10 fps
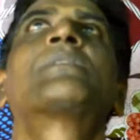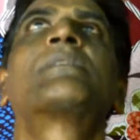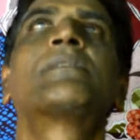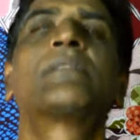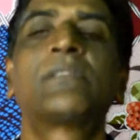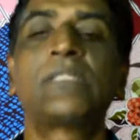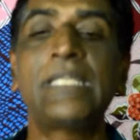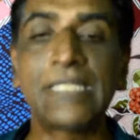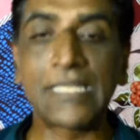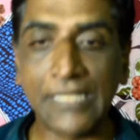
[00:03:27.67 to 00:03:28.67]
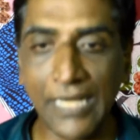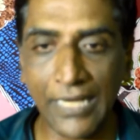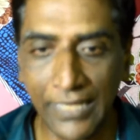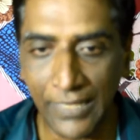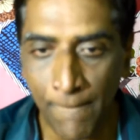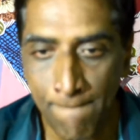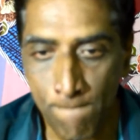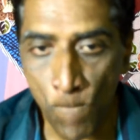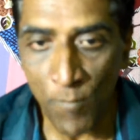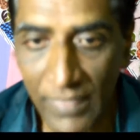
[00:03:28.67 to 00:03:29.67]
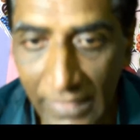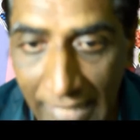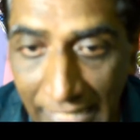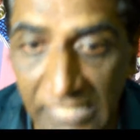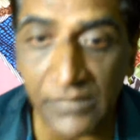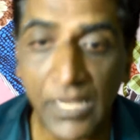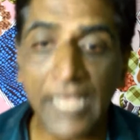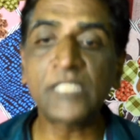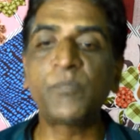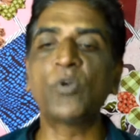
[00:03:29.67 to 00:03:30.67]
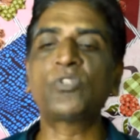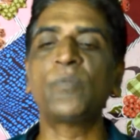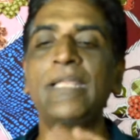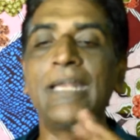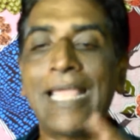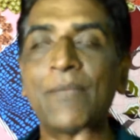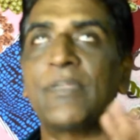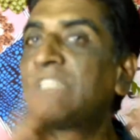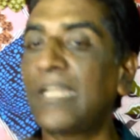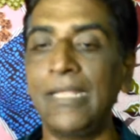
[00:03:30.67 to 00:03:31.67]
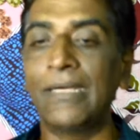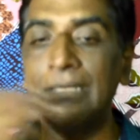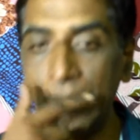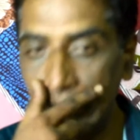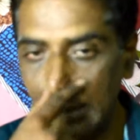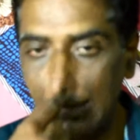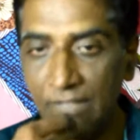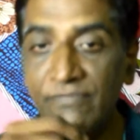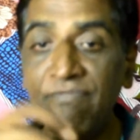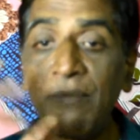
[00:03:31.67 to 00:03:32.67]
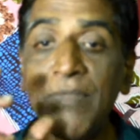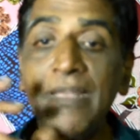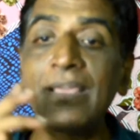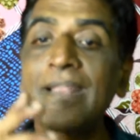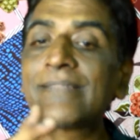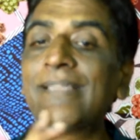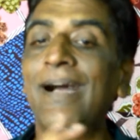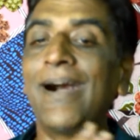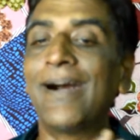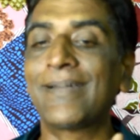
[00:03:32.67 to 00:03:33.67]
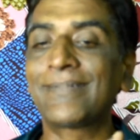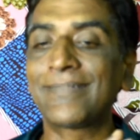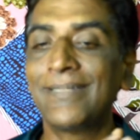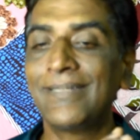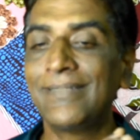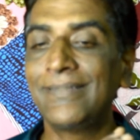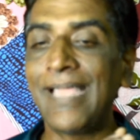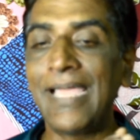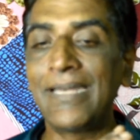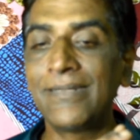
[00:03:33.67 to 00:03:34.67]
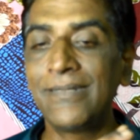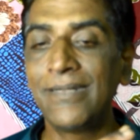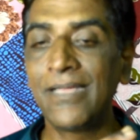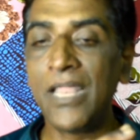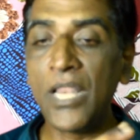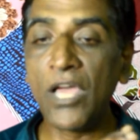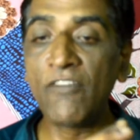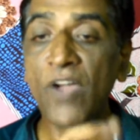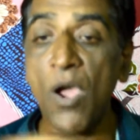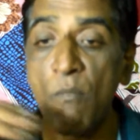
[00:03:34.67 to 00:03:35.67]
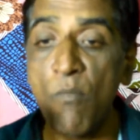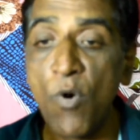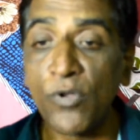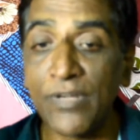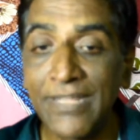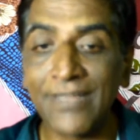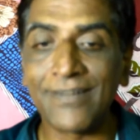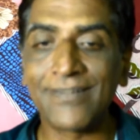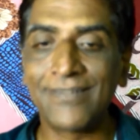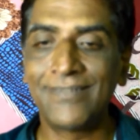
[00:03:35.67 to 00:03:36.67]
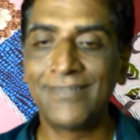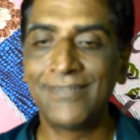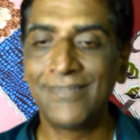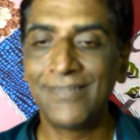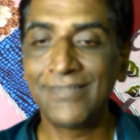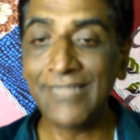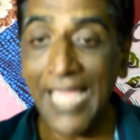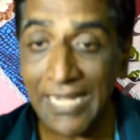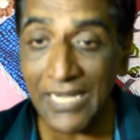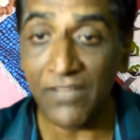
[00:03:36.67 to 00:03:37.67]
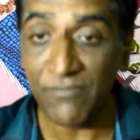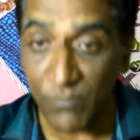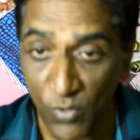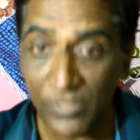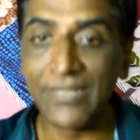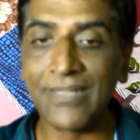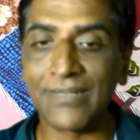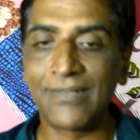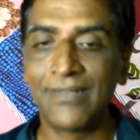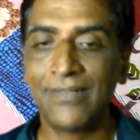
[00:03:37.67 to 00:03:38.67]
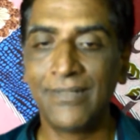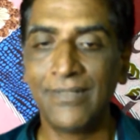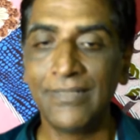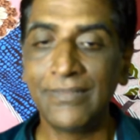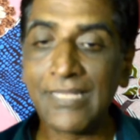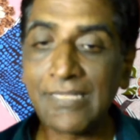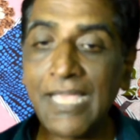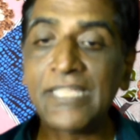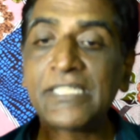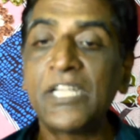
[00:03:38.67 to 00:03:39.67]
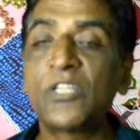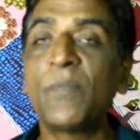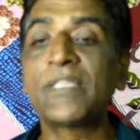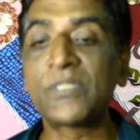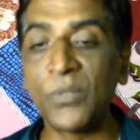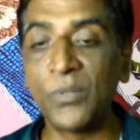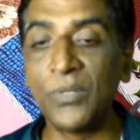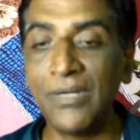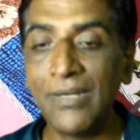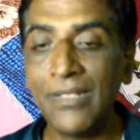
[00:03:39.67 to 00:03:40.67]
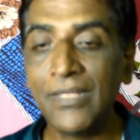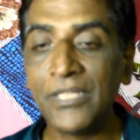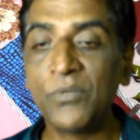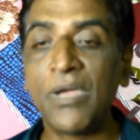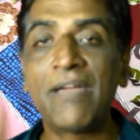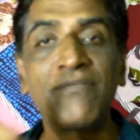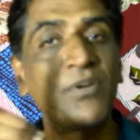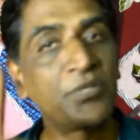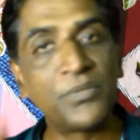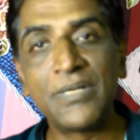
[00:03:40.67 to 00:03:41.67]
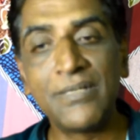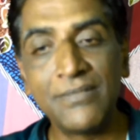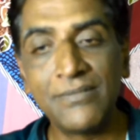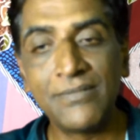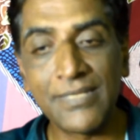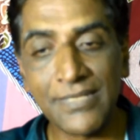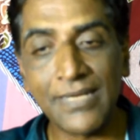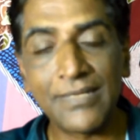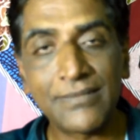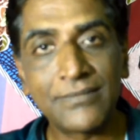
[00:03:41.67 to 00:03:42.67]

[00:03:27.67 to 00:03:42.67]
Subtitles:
sees the sky. Then the sky spoke to me in language clear, familiar as the heart, than love more near. The sky said to my soul, you have what you desire.